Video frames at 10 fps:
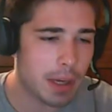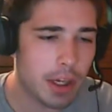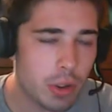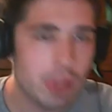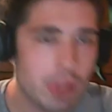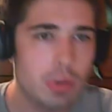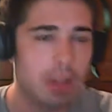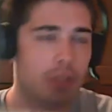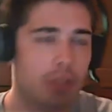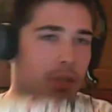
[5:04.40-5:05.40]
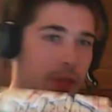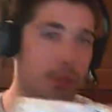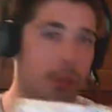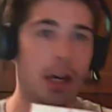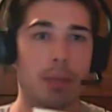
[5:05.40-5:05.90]
you can there's even
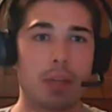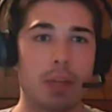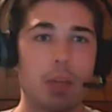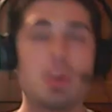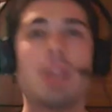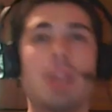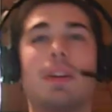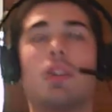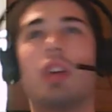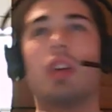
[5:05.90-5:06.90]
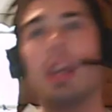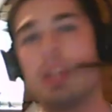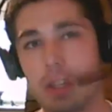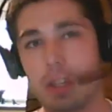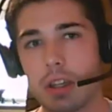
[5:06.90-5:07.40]
sometimes that you can even
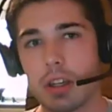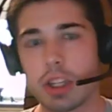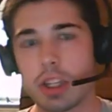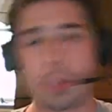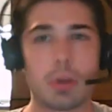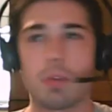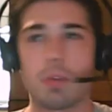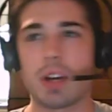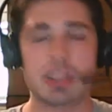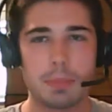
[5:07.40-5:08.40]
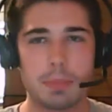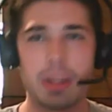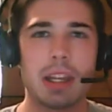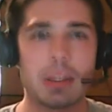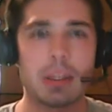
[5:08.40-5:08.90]
create some of your own rides. So
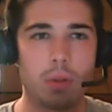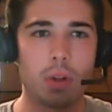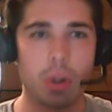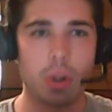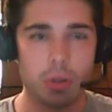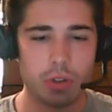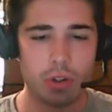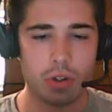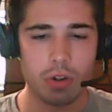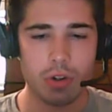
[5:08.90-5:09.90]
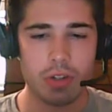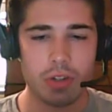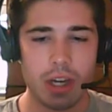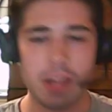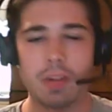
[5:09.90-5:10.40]
mainly like the roller coasters and
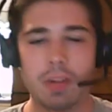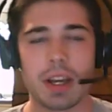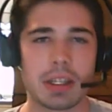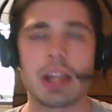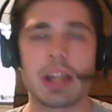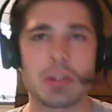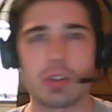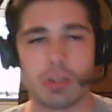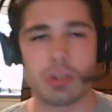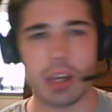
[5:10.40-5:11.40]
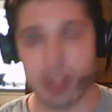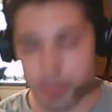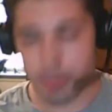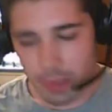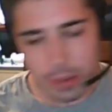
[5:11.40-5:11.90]
any of the rides that allowed you to create them.
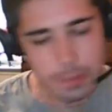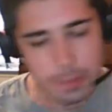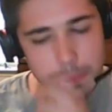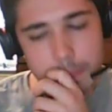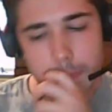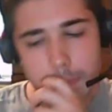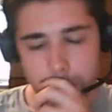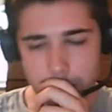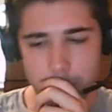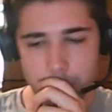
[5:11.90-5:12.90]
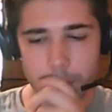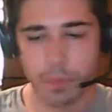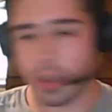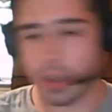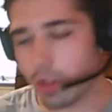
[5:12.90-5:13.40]

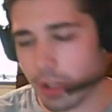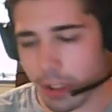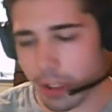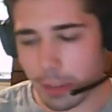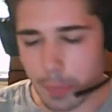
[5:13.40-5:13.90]
Another thing,